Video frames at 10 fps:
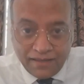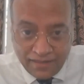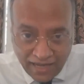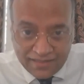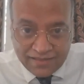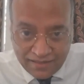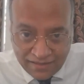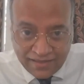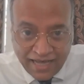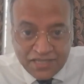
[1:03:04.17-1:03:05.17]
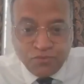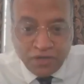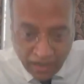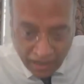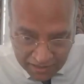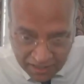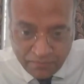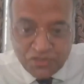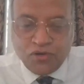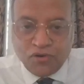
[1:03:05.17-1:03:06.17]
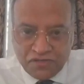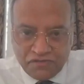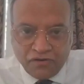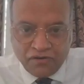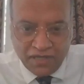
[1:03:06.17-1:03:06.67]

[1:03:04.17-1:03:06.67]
That's, that's what Alzheimer's calls for.